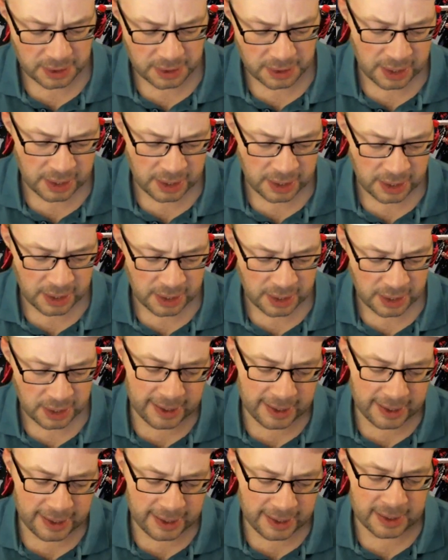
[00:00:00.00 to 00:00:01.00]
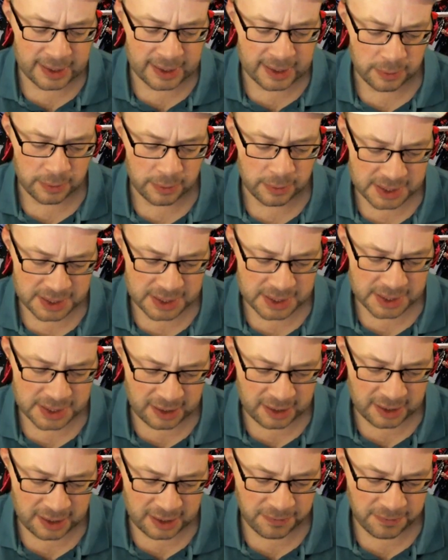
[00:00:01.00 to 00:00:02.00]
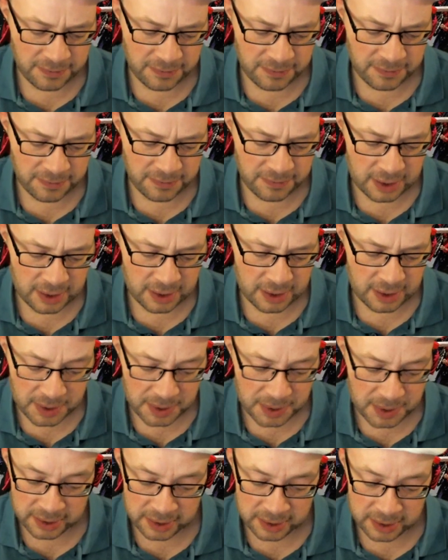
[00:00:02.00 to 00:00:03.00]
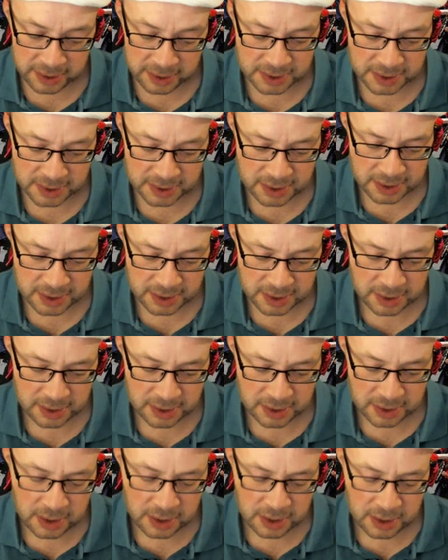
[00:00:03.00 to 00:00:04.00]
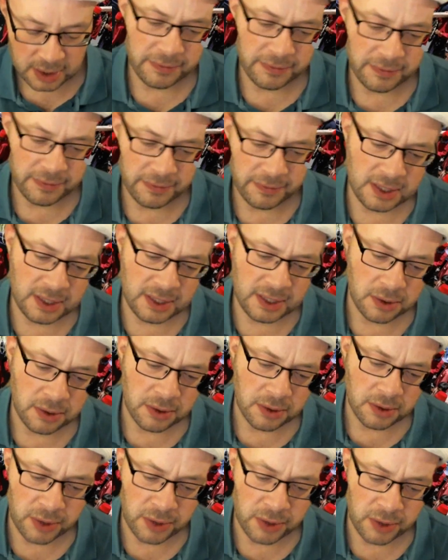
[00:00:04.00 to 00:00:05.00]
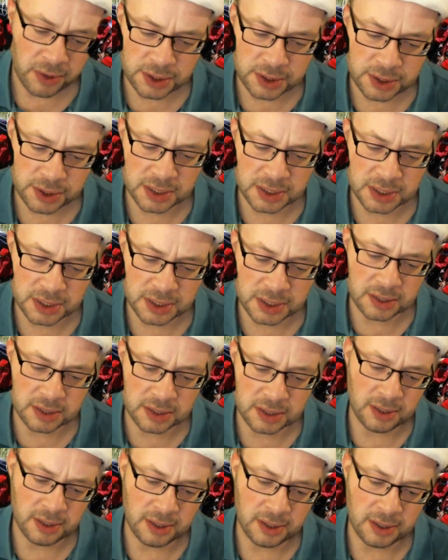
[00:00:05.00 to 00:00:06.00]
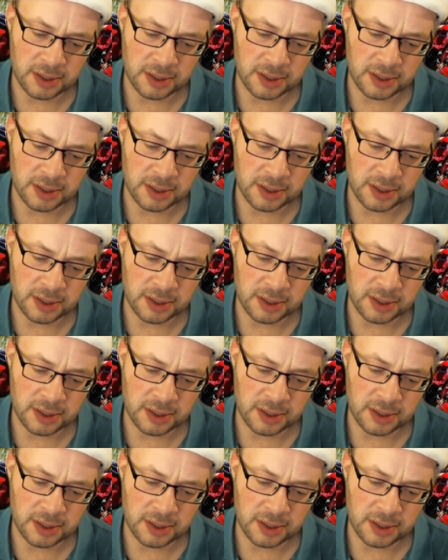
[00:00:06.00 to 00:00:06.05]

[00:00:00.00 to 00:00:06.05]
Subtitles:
Clearly, we see from the opinions of these righteous scholars